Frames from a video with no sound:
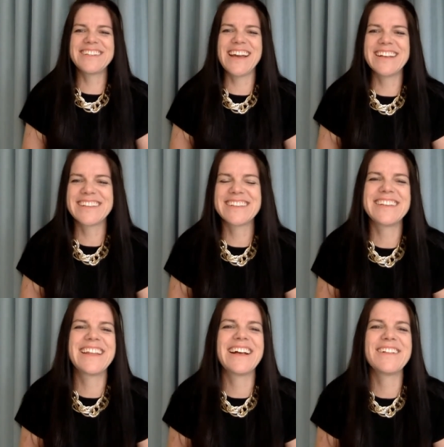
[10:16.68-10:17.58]
shares i'll
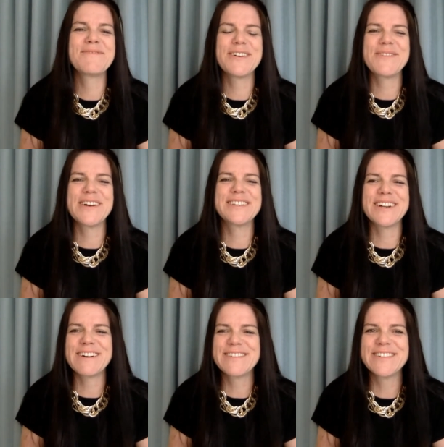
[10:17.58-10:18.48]
send i'll put,
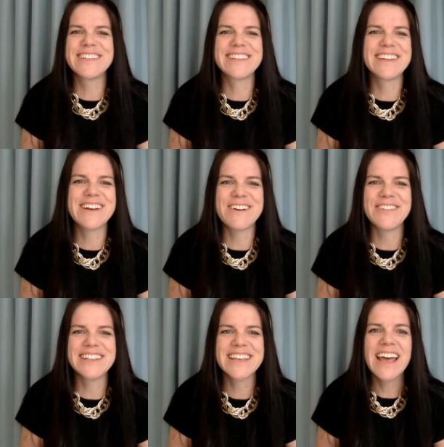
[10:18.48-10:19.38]
post it afterwards in the
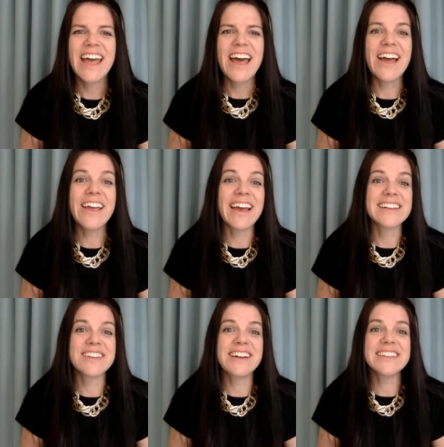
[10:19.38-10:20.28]
comments
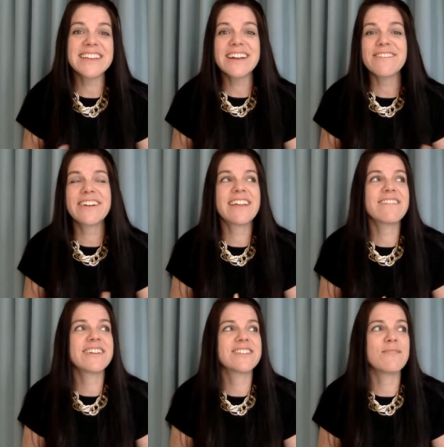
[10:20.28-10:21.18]
okay so let's think of
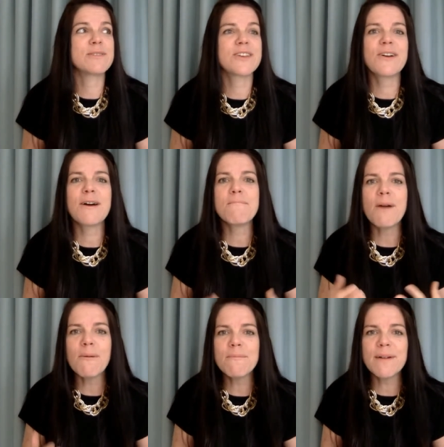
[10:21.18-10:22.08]
another example so a
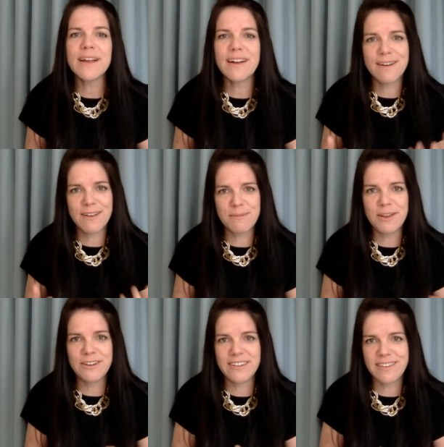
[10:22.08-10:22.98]
mom in our
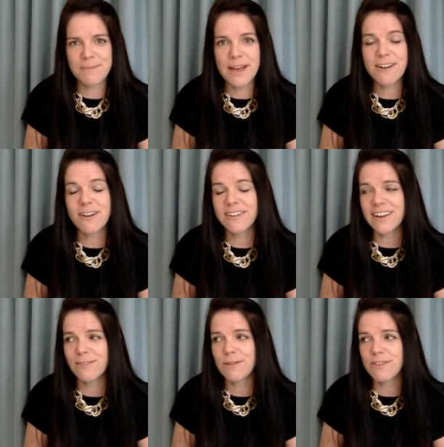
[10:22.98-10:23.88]
community made
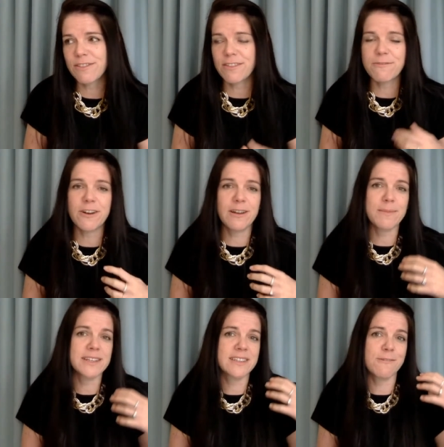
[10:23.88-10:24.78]
contact with
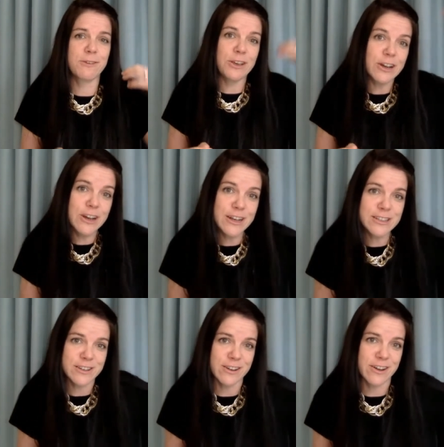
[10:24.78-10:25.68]
stefania myself
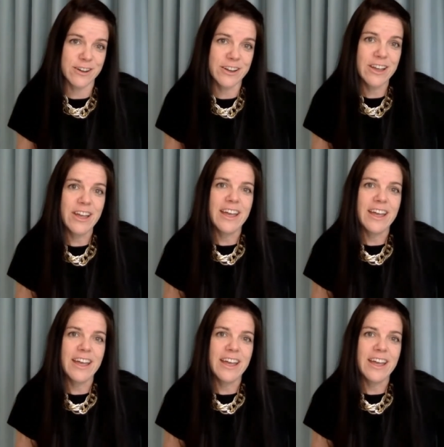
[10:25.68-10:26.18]
years ago